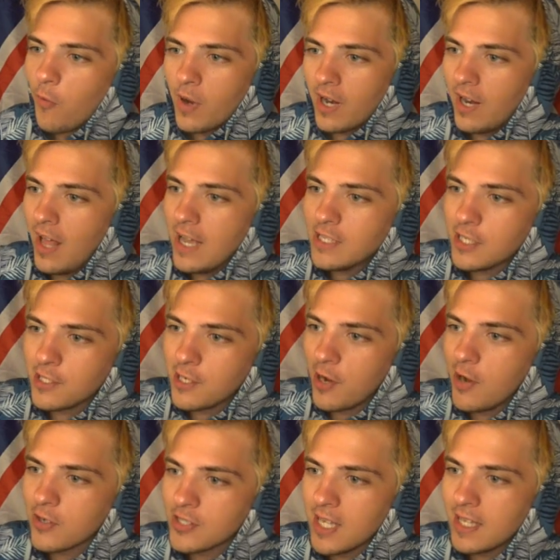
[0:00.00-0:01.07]
When Elijah
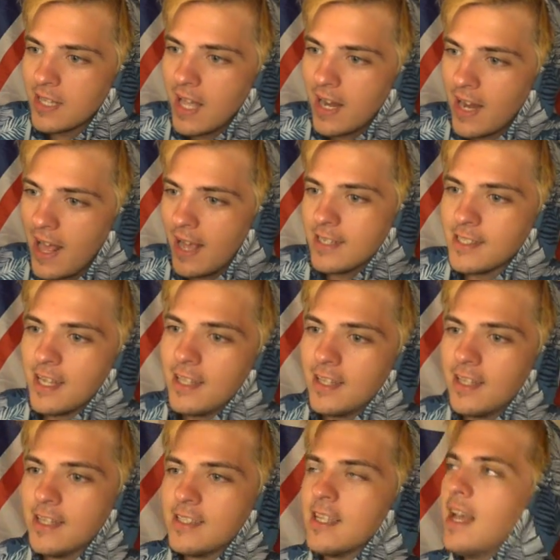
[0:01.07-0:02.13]
talks like that and acts like
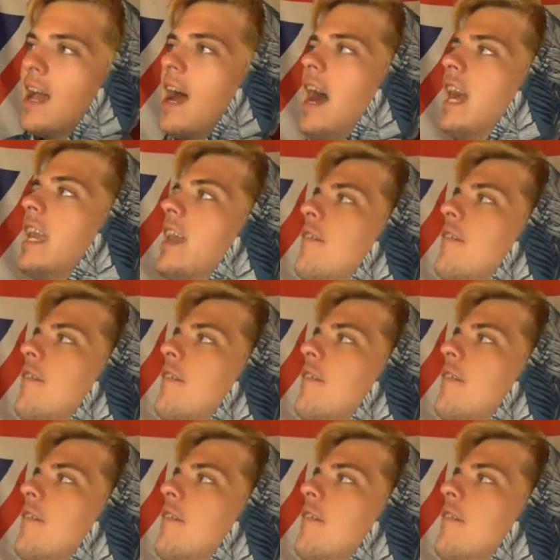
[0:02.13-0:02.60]
this, I